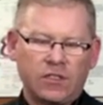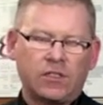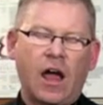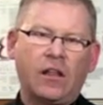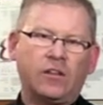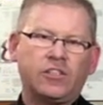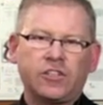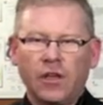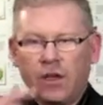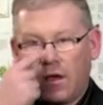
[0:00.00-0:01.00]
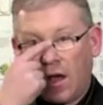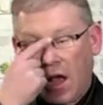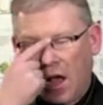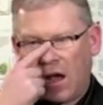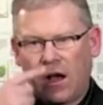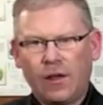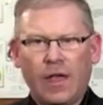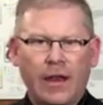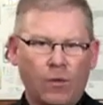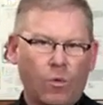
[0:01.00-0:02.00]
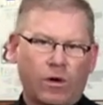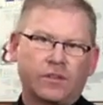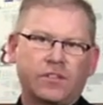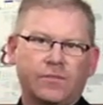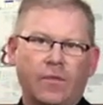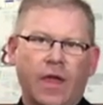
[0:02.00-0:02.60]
stylish, and it works.